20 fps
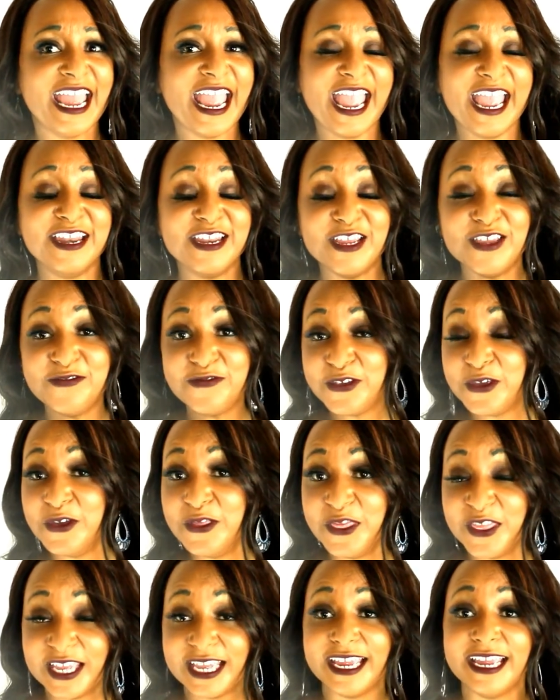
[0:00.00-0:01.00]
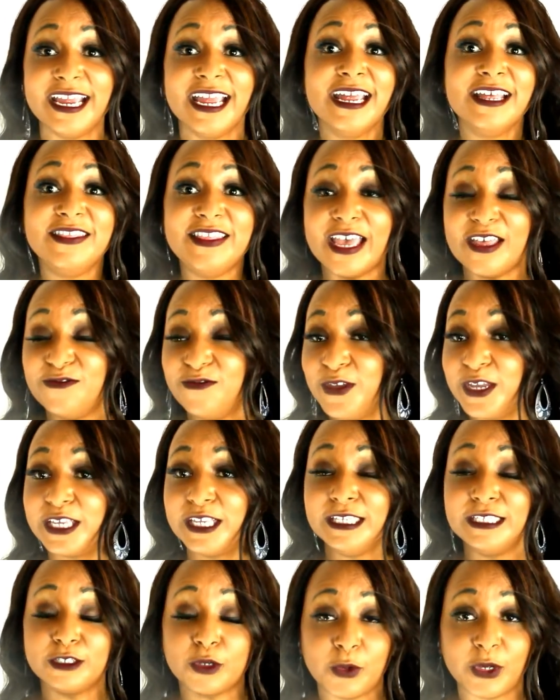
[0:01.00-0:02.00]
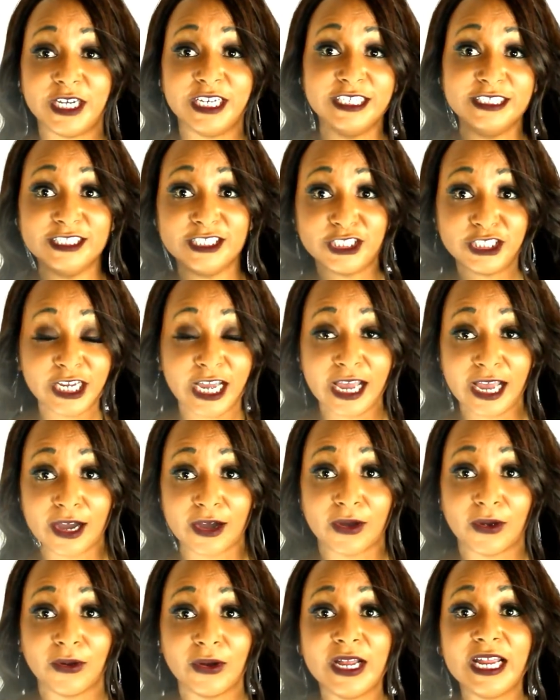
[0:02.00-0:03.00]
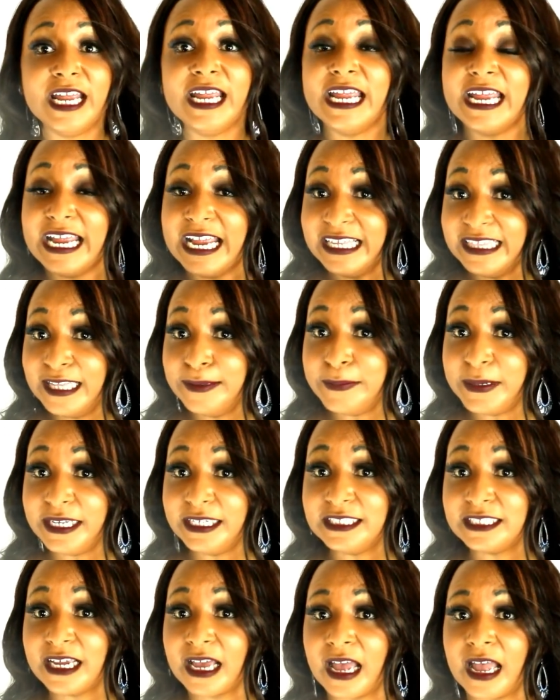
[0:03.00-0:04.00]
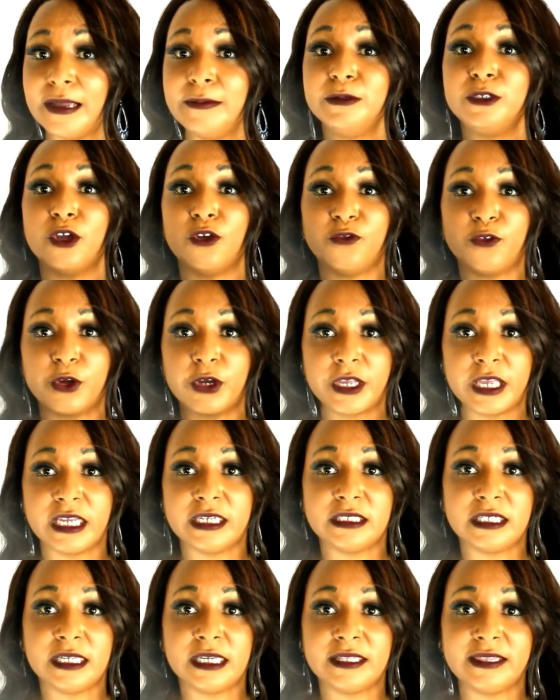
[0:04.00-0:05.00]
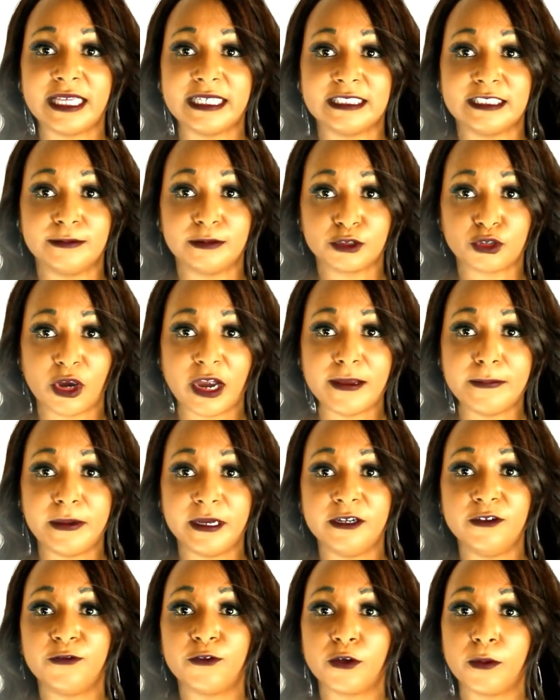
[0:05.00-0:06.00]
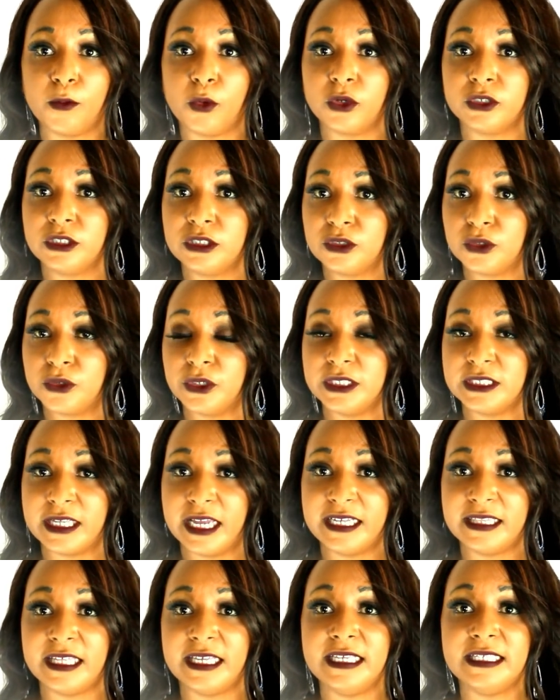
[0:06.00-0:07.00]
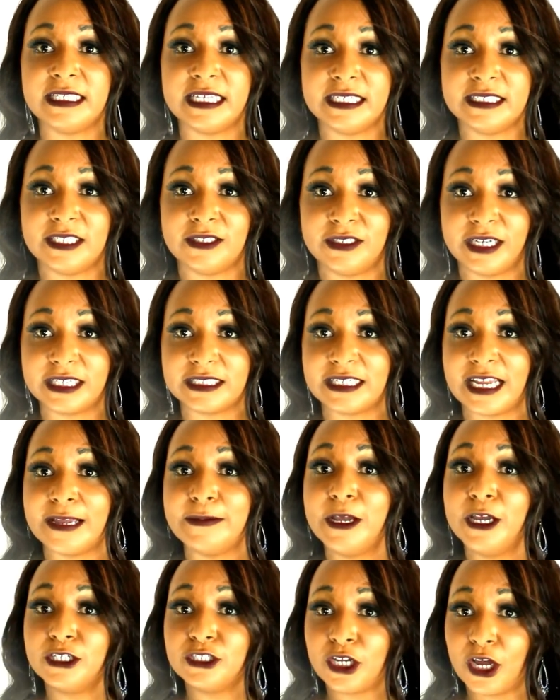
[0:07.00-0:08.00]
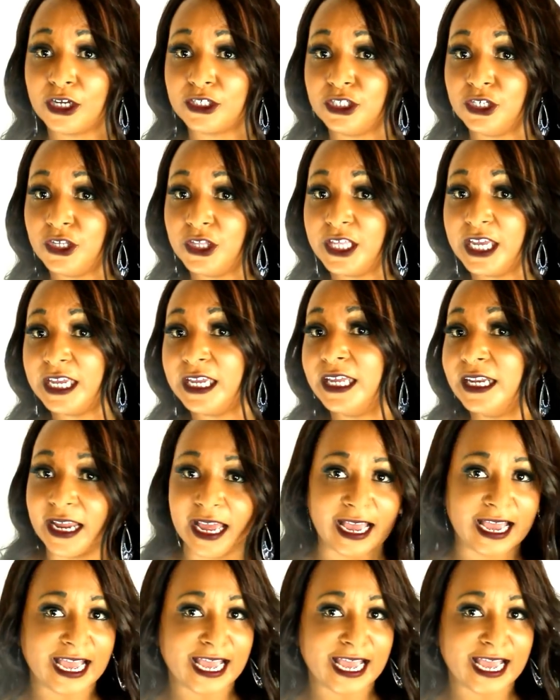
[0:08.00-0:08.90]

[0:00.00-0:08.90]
And if you think that Vicki's quitting the show. In the meantime, don't forget to hit that subscribe button for more stories like these. Until next time, talk to you then.